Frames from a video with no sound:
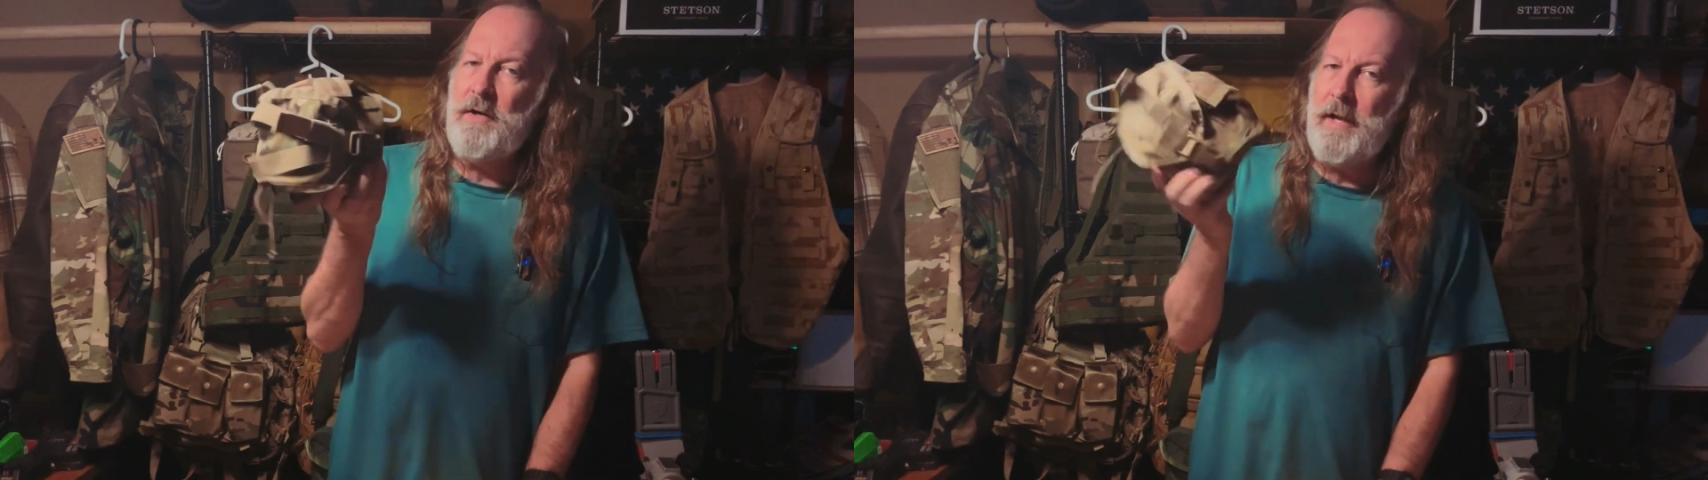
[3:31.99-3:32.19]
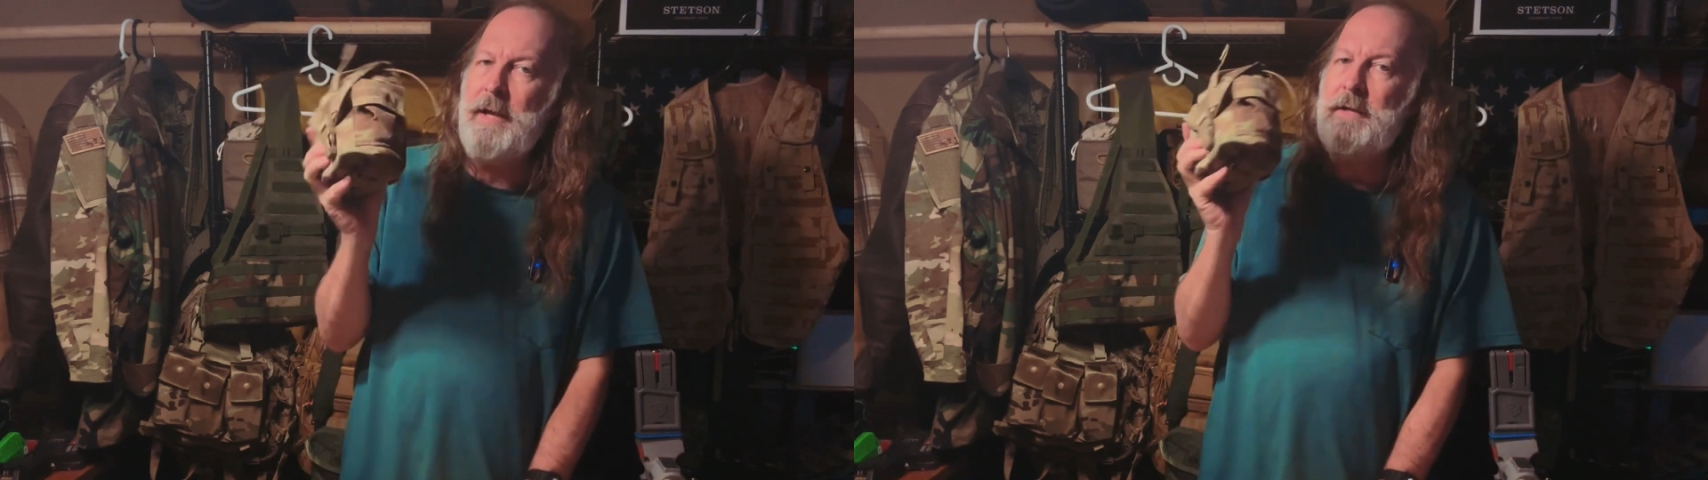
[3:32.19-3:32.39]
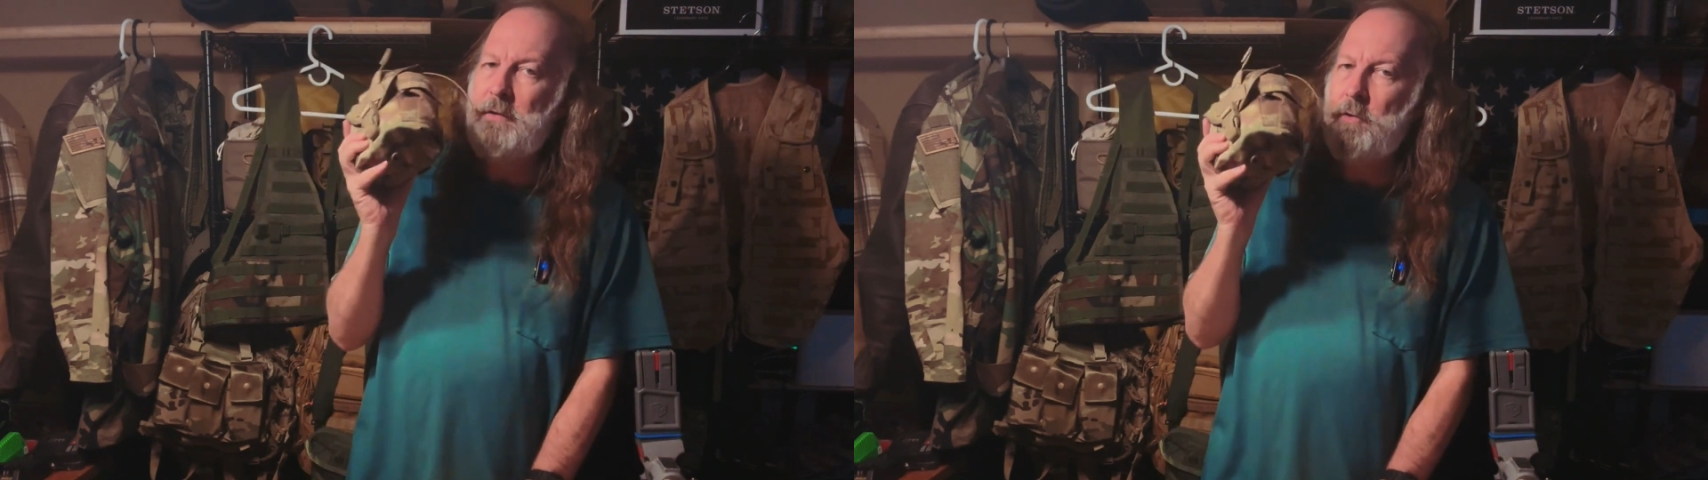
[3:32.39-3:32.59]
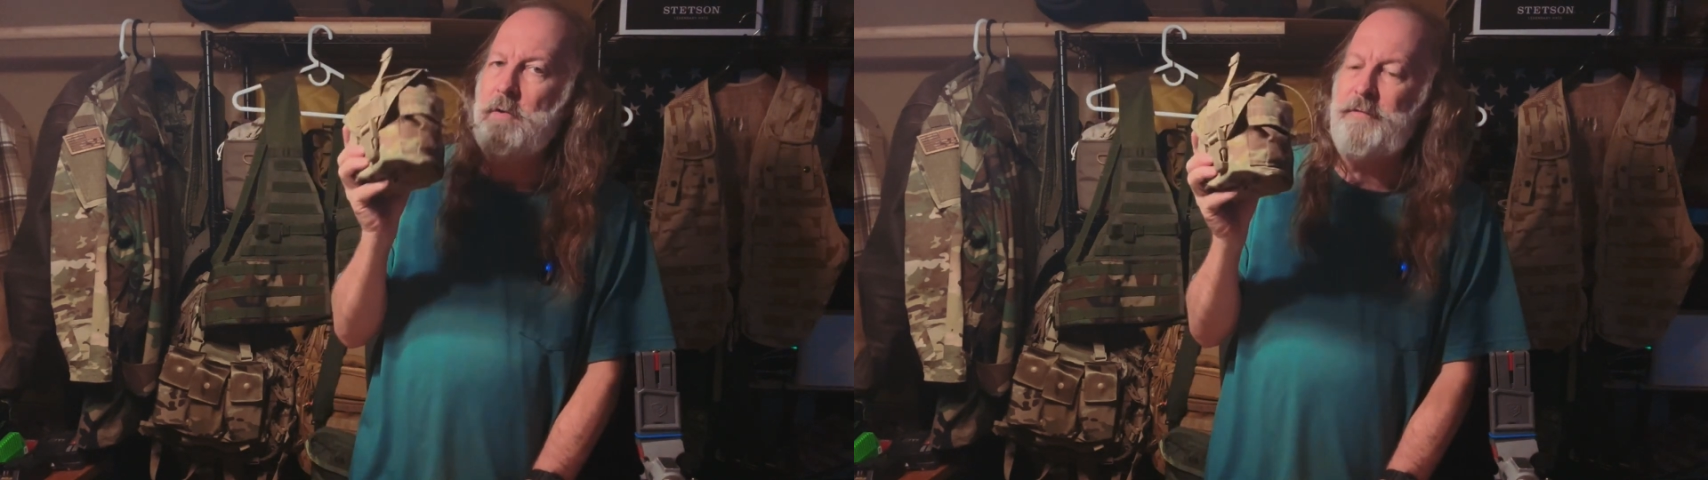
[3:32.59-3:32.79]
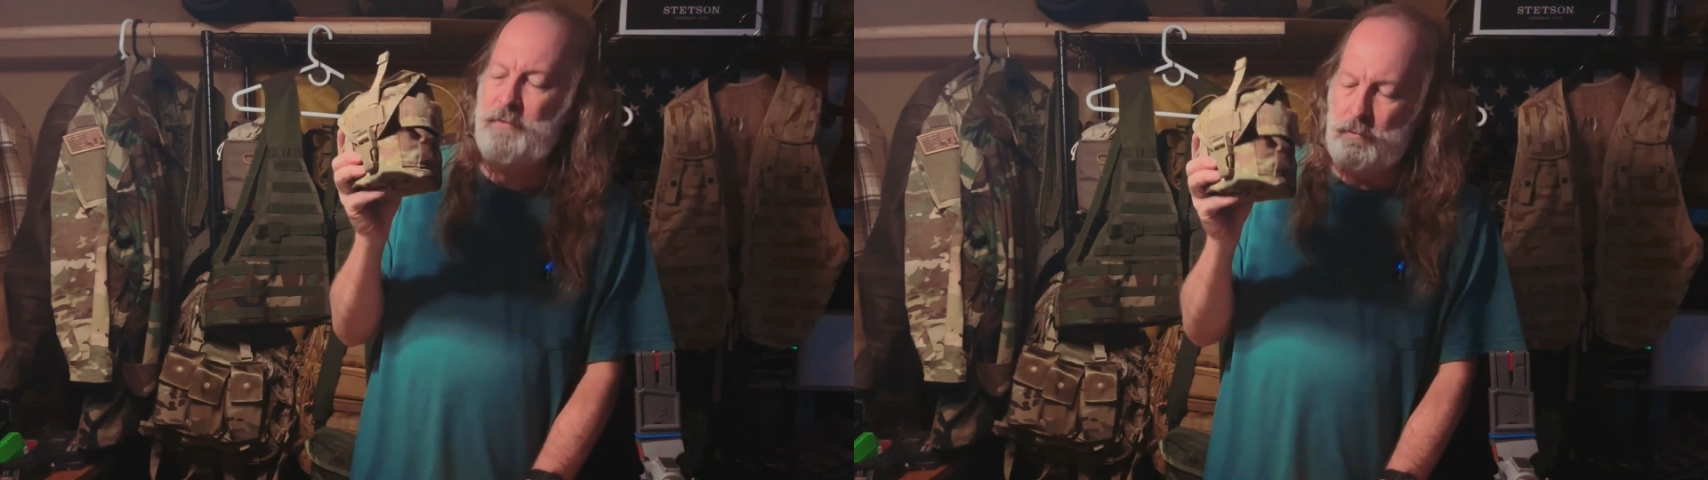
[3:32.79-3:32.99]
and
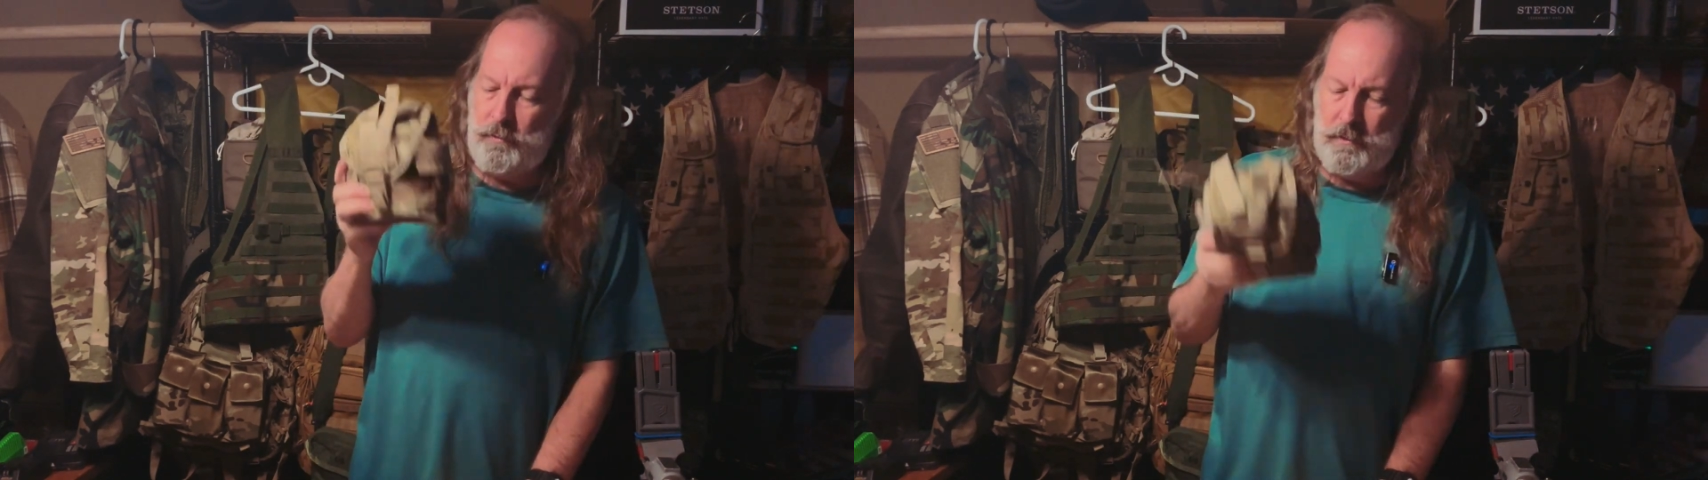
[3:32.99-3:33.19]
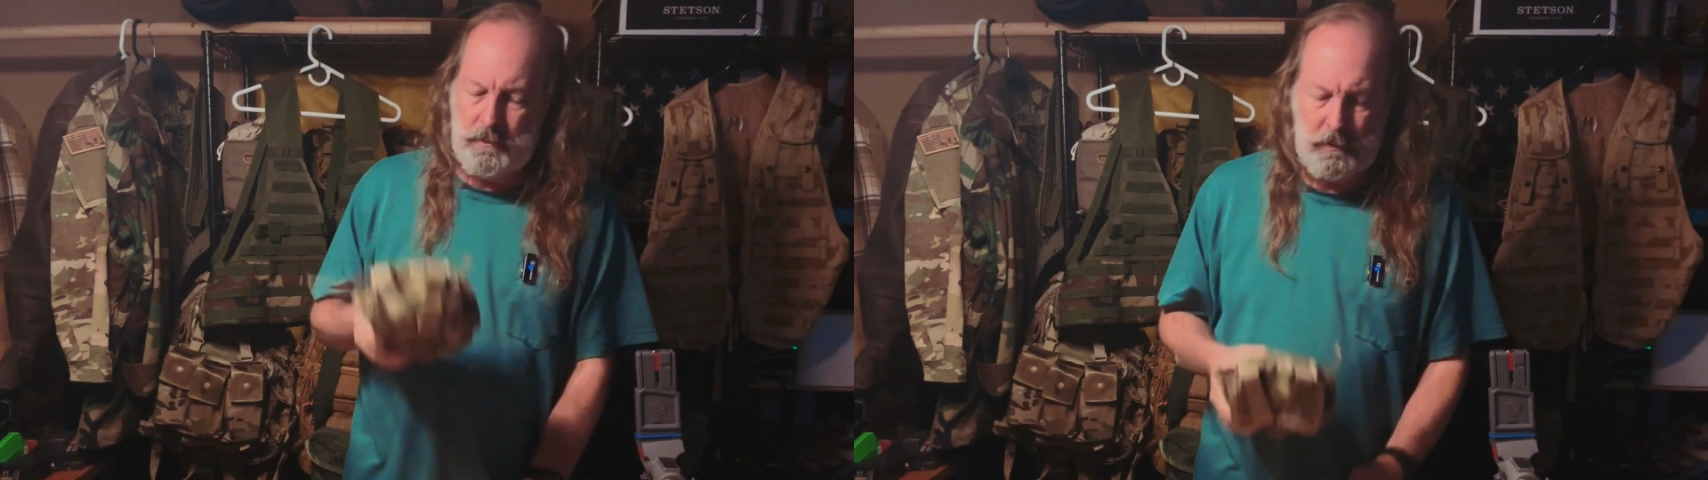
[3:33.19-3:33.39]
cook food.